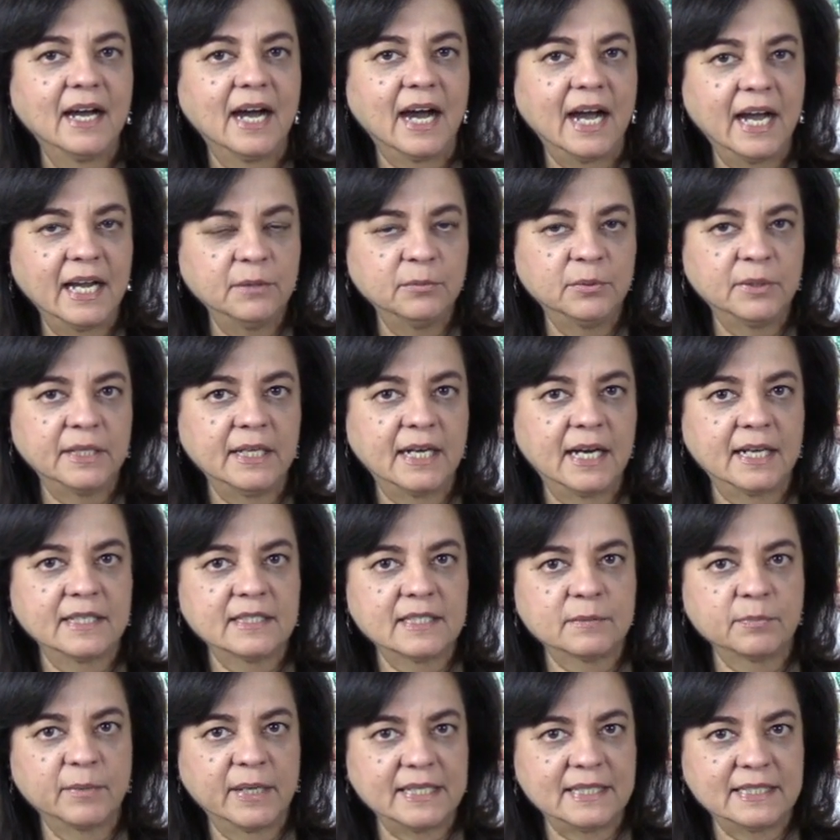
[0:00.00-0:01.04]
I would
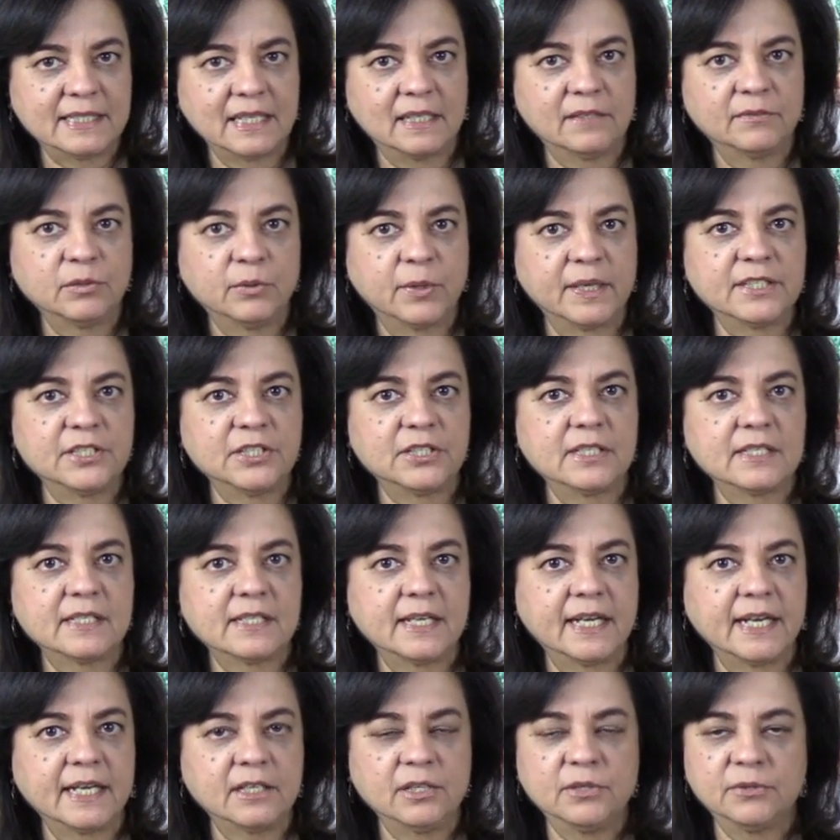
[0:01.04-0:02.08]
ask myself
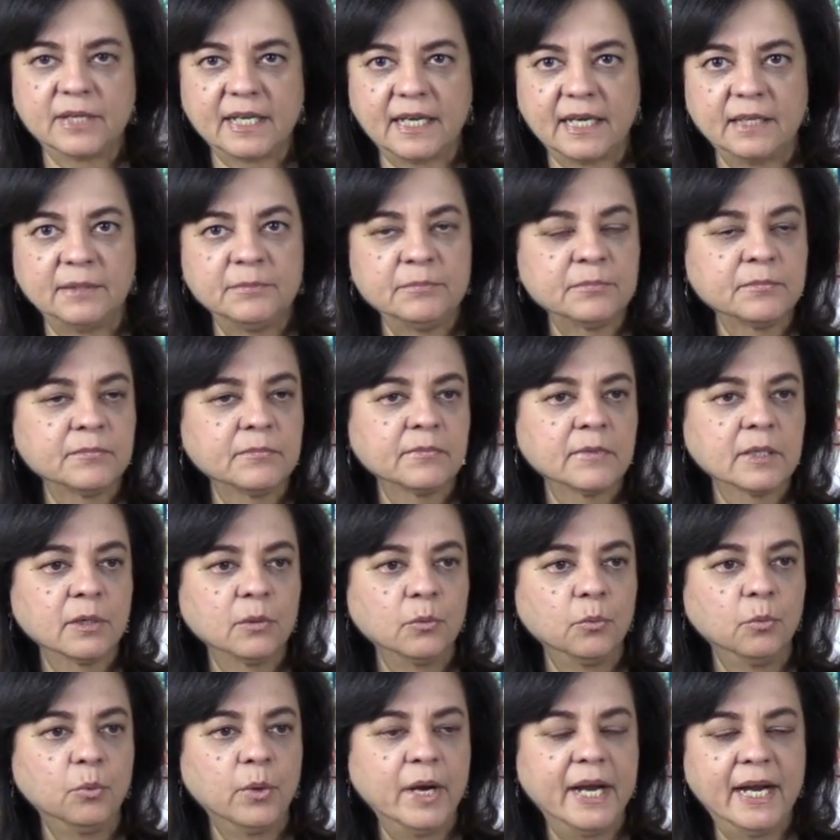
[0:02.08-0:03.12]
questions like, okay,
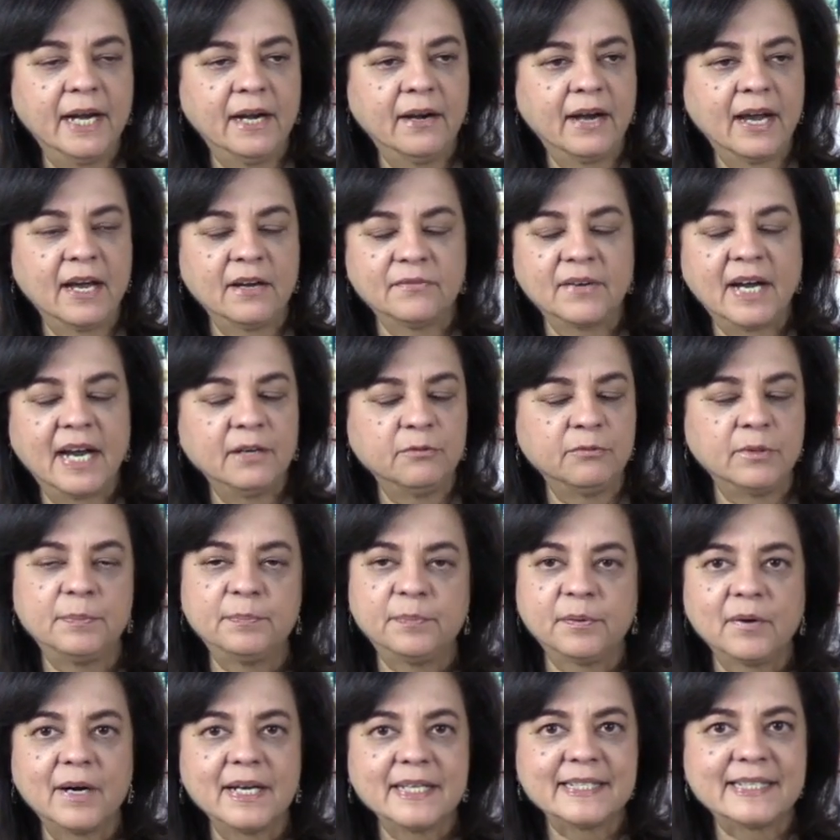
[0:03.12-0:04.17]
where have I
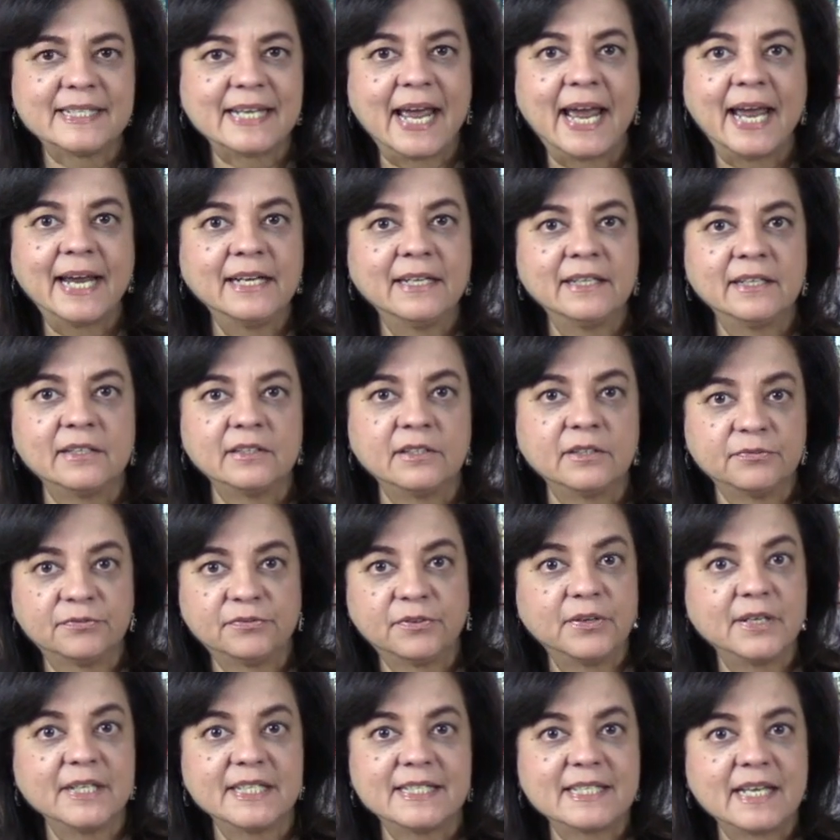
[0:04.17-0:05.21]
repressed anger,
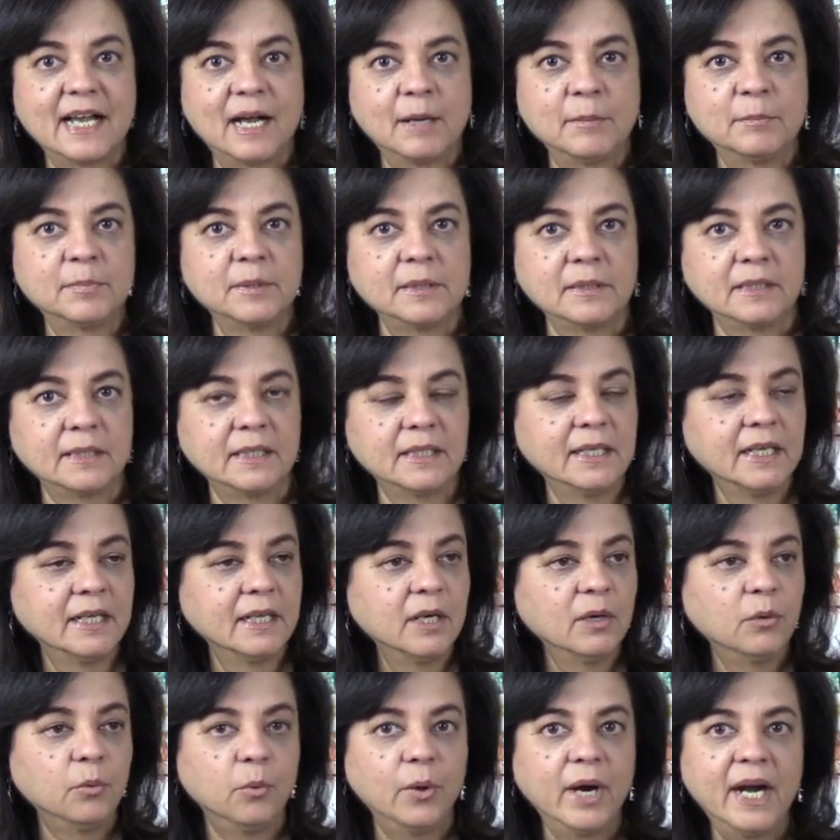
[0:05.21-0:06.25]
for example?
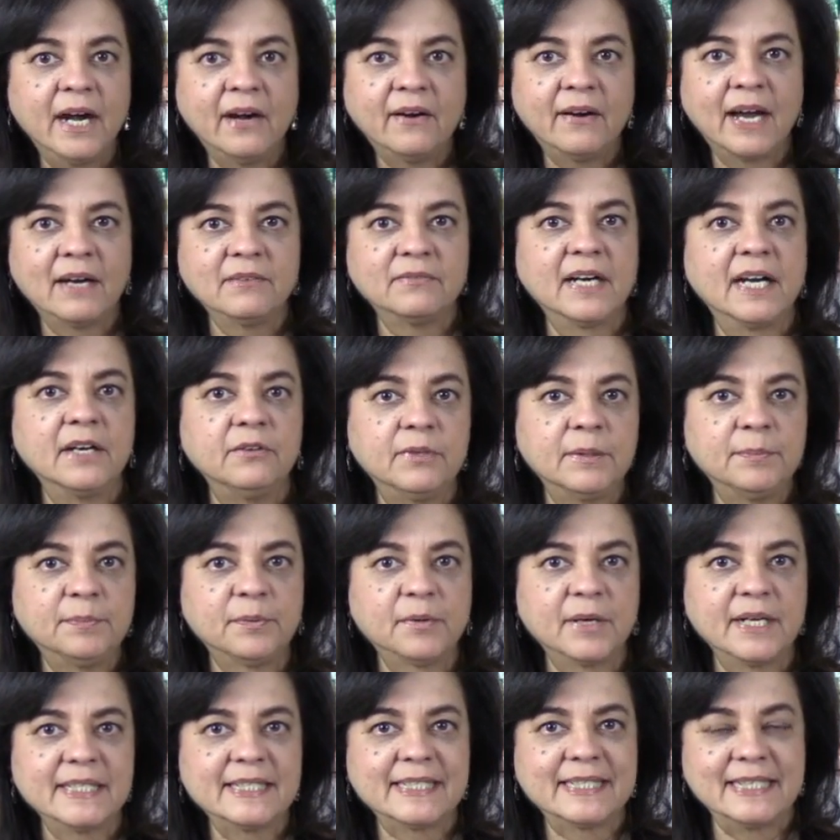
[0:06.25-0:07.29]
Where have I
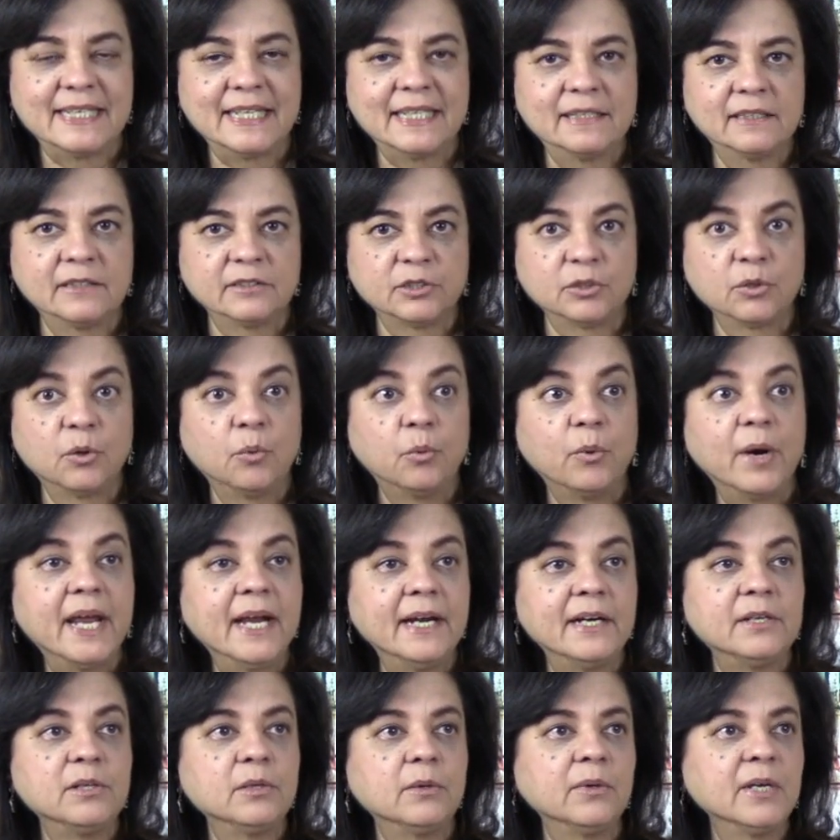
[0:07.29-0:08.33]
repressed guilt or
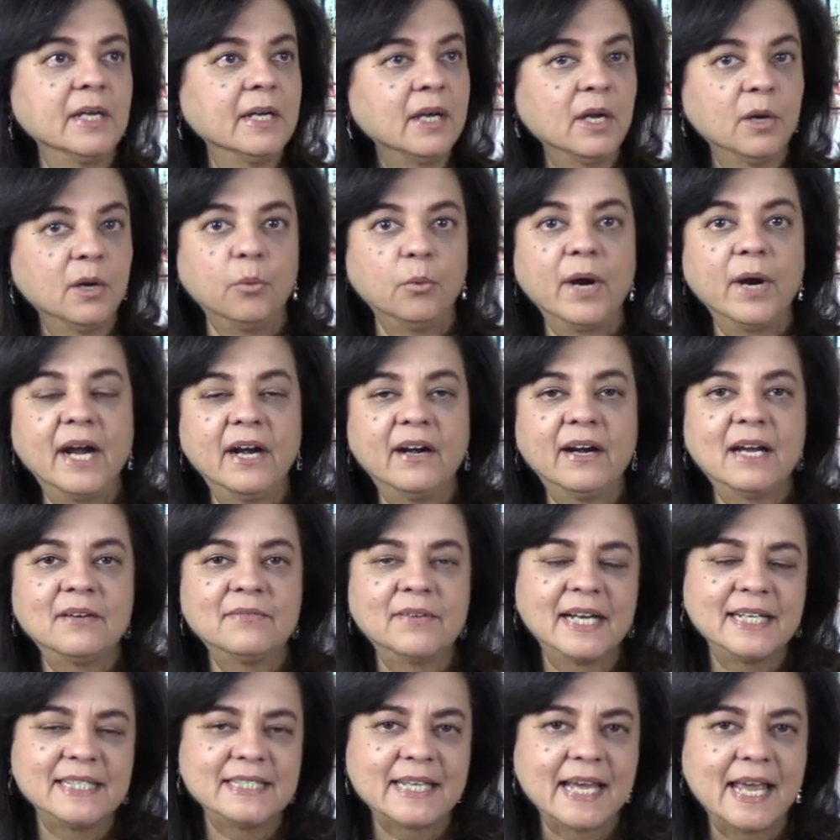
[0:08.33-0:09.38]
where do where have
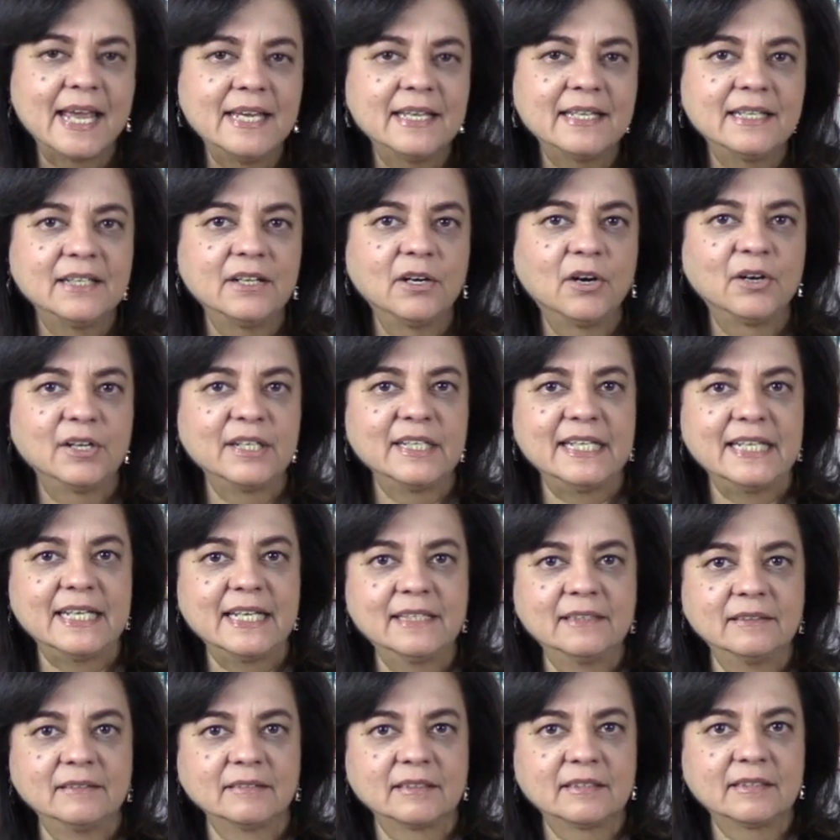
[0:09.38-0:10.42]
I taken on
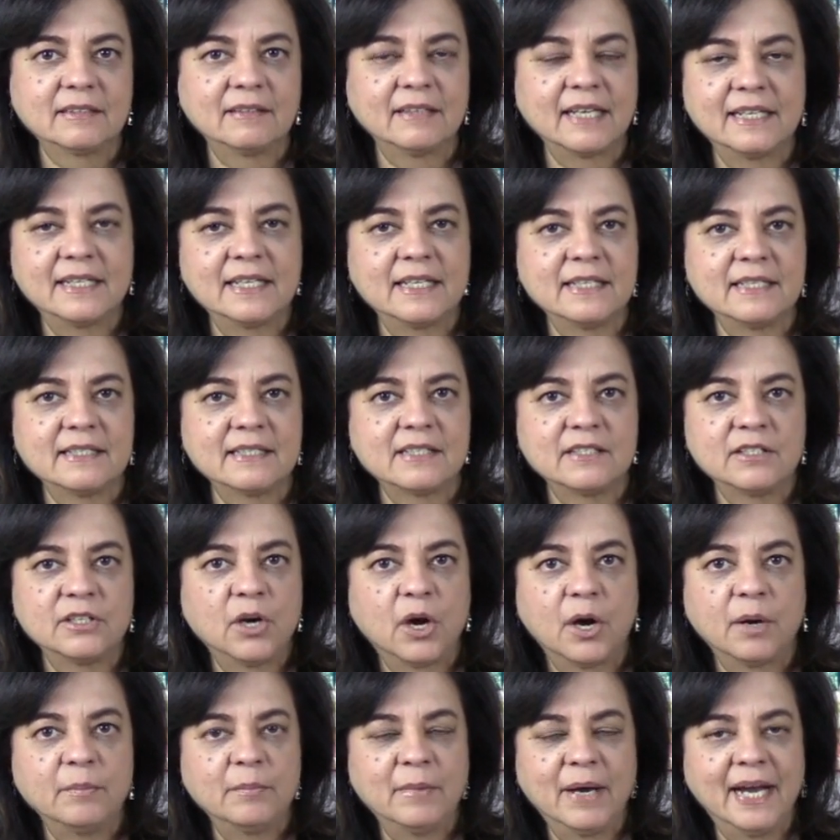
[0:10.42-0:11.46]
guilt that is
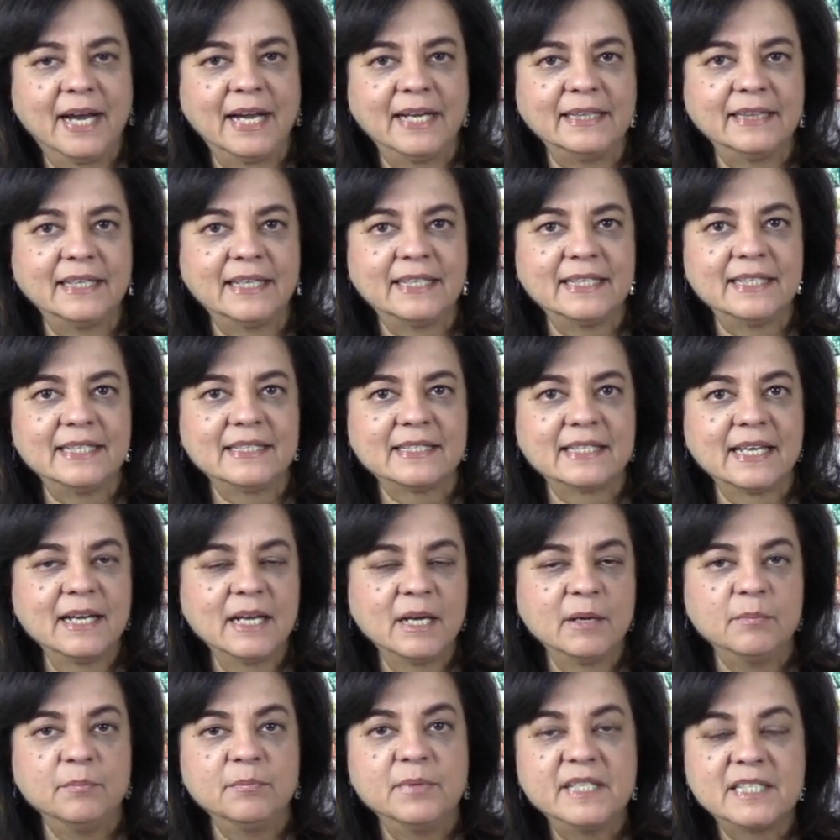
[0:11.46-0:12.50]
not mine, that is
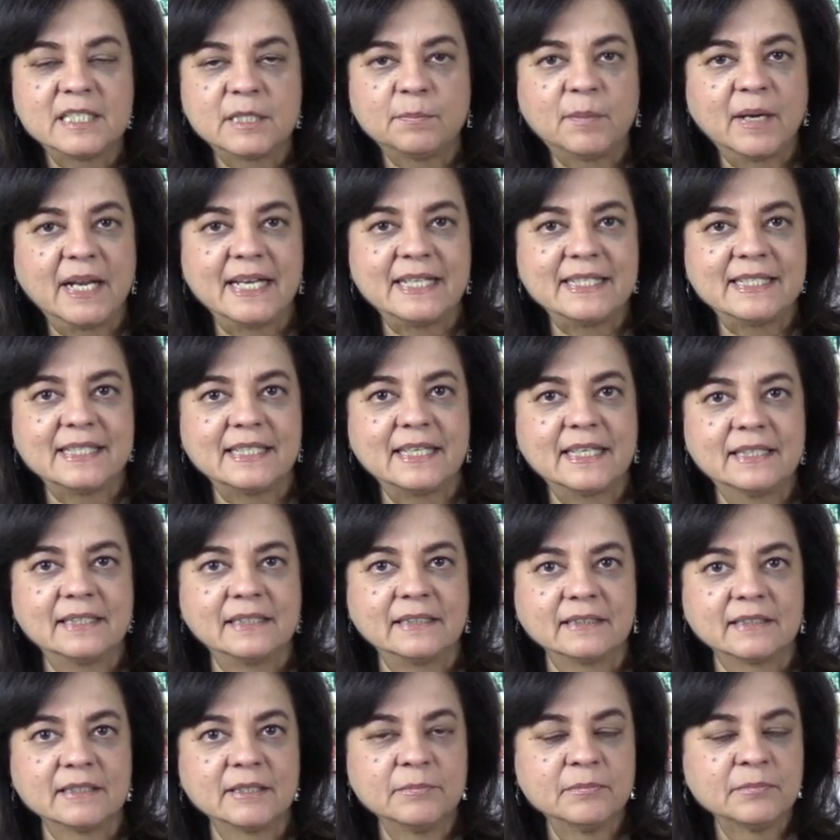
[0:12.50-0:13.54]
misplaced
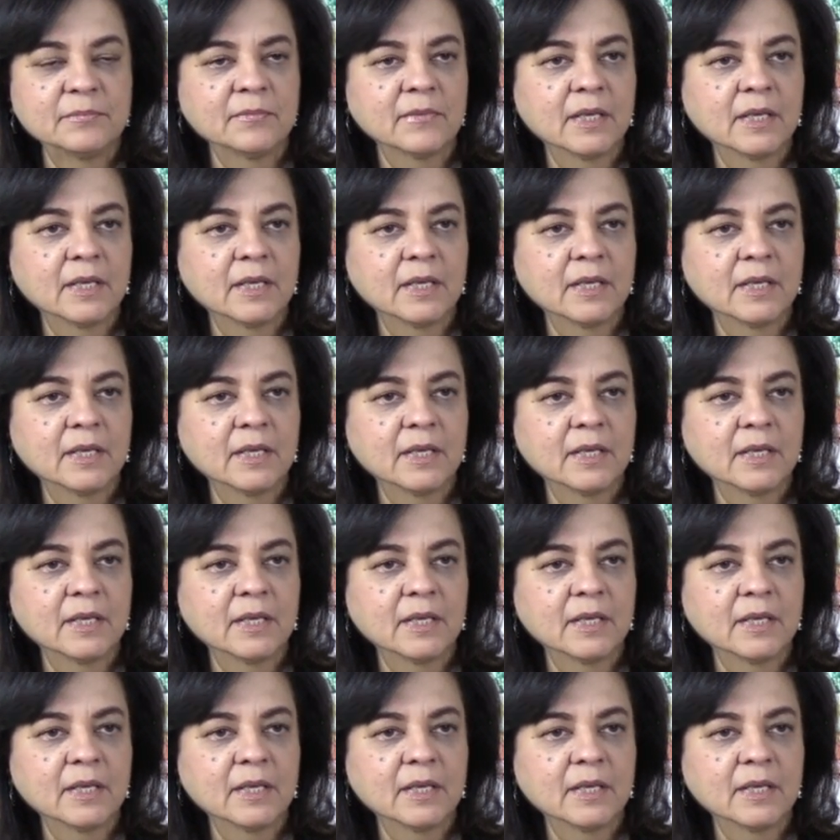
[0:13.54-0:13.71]
guilt?